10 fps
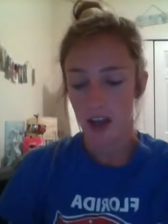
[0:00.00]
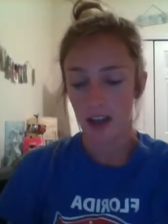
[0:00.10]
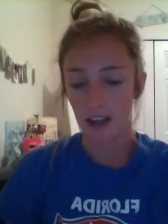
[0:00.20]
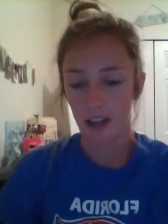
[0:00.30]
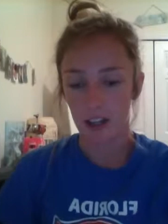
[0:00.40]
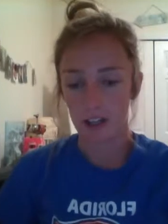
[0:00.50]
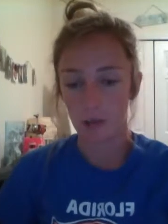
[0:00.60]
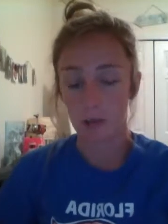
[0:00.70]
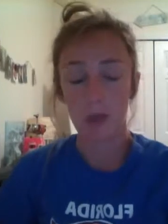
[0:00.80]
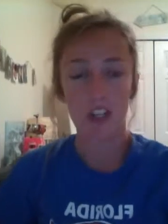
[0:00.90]
And
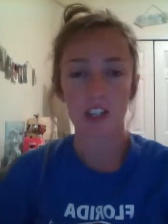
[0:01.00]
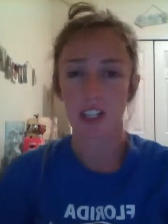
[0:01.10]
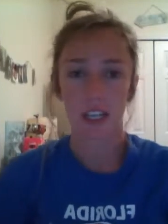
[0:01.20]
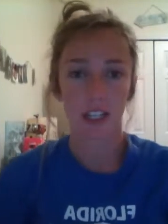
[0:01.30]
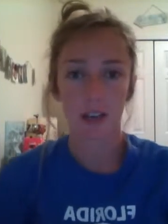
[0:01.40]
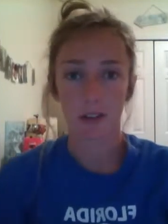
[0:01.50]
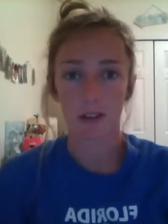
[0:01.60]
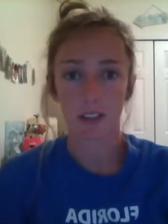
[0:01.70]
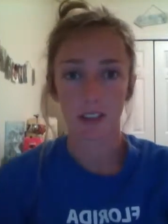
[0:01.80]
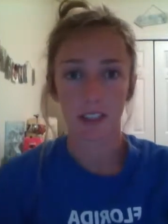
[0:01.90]
with Piaget, he never
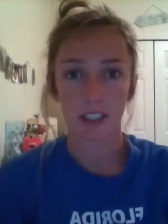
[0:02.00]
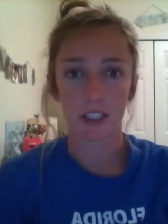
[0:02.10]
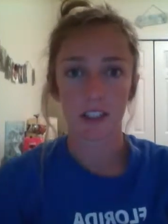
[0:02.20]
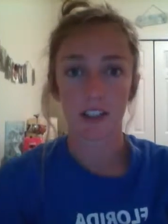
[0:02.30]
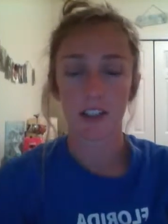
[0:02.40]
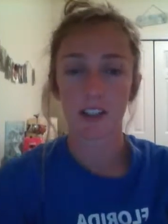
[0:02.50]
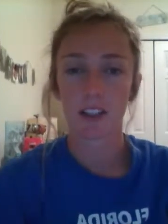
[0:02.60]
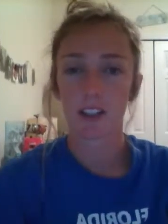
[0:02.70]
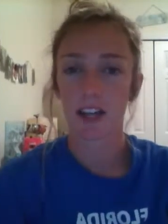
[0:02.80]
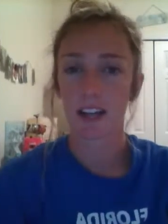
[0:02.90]
really
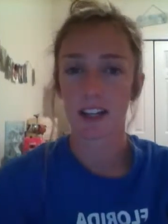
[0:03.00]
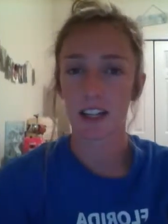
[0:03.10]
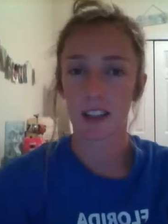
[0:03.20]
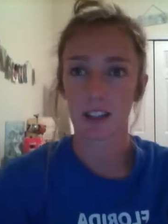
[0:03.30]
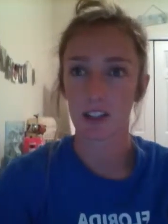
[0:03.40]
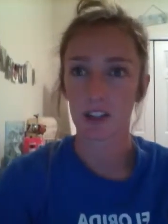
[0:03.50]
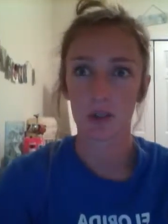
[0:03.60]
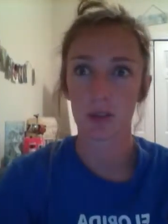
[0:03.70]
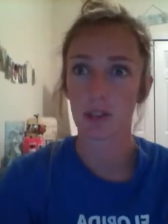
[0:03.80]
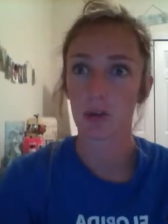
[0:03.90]
had anything to do
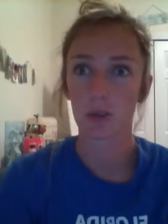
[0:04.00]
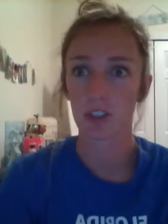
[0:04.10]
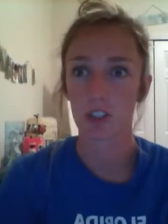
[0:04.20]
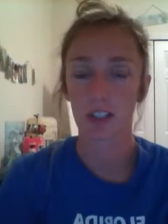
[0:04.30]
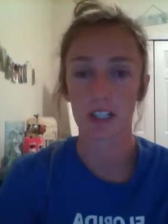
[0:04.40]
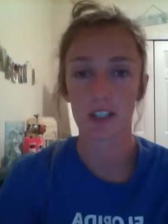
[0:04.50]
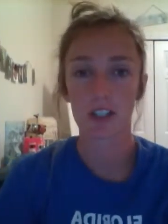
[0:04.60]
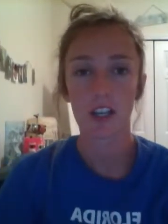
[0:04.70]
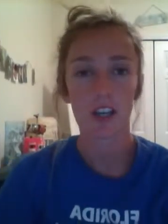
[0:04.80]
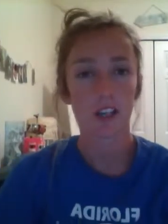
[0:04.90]
with culture. He
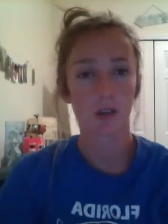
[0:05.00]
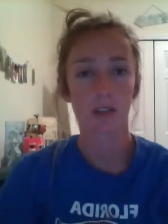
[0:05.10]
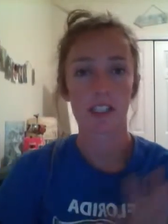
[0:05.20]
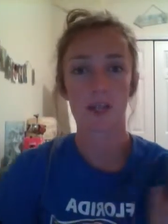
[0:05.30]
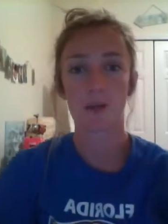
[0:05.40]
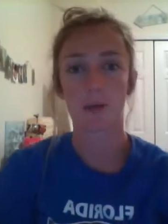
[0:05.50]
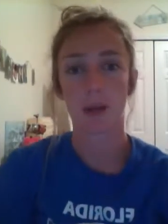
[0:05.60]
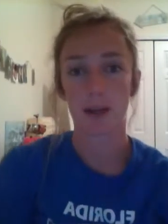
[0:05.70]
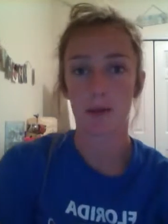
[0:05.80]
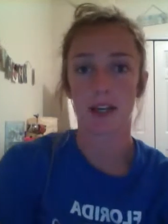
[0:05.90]
totally seemed to
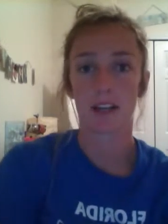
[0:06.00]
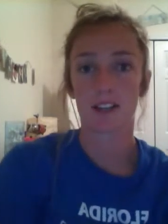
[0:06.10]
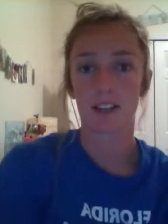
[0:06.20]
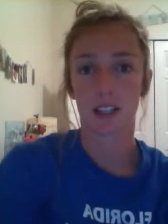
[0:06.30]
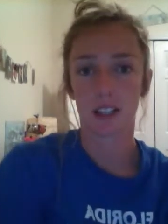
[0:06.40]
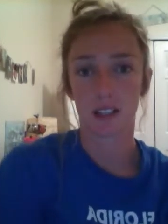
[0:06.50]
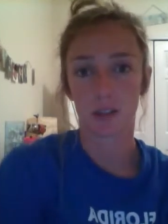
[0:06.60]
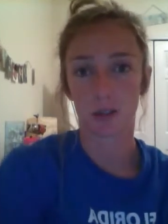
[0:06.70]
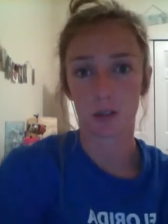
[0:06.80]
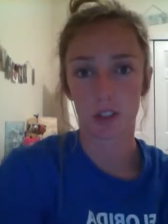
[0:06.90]
bypass the idea of
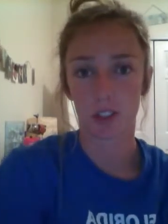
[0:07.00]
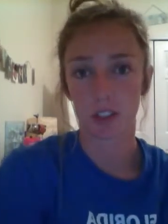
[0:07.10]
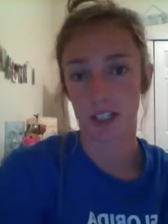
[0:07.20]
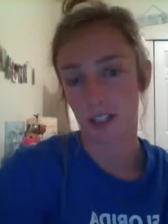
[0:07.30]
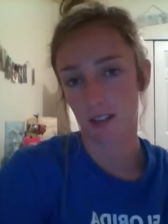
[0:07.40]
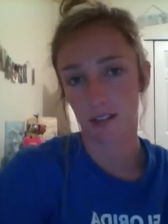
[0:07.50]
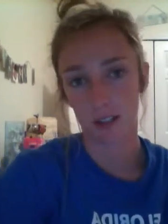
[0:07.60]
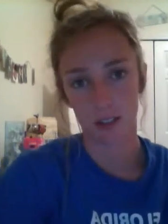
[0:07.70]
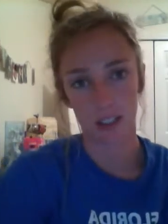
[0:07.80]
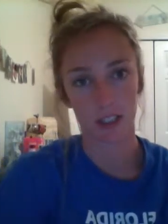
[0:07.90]
culture as if
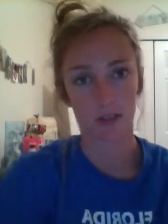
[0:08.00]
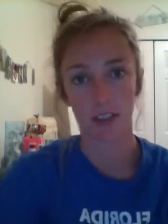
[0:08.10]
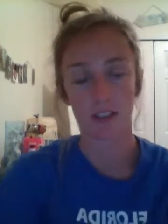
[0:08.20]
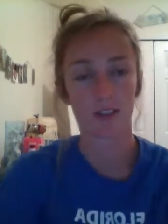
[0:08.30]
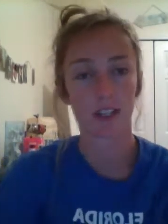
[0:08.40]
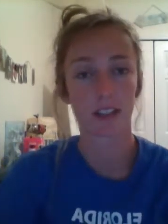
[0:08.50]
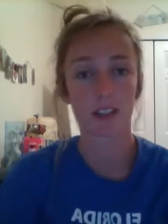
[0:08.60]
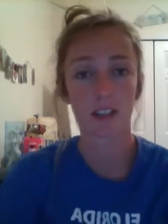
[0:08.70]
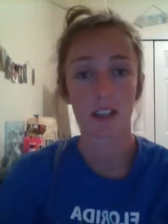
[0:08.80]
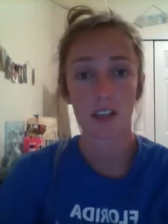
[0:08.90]
it didn't really
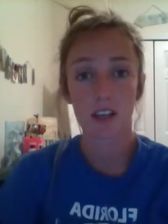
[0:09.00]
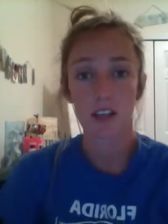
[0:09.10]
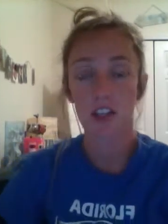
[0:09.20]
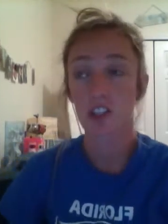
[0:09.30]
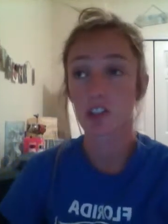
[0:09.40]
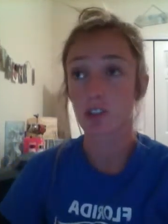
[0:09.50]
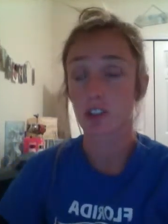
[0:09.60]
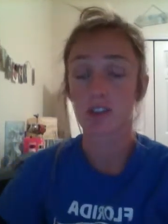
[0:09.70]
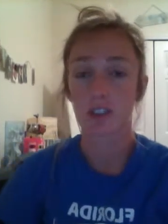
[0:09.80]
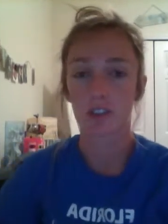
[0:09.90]
affect
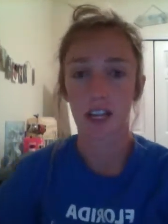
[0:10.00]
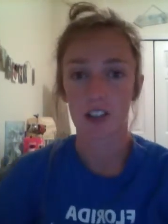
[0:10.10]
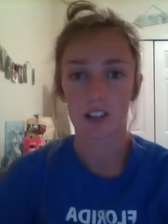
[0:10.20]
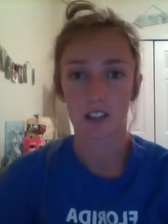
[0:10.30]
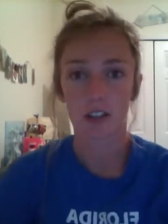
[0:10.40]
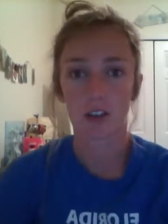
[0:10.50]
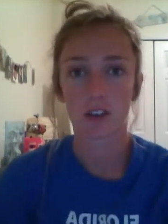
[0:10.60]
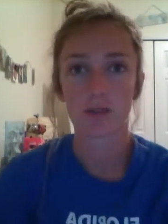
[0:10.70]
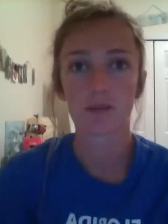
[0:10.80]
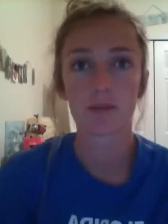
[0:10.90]
children of different ages at all.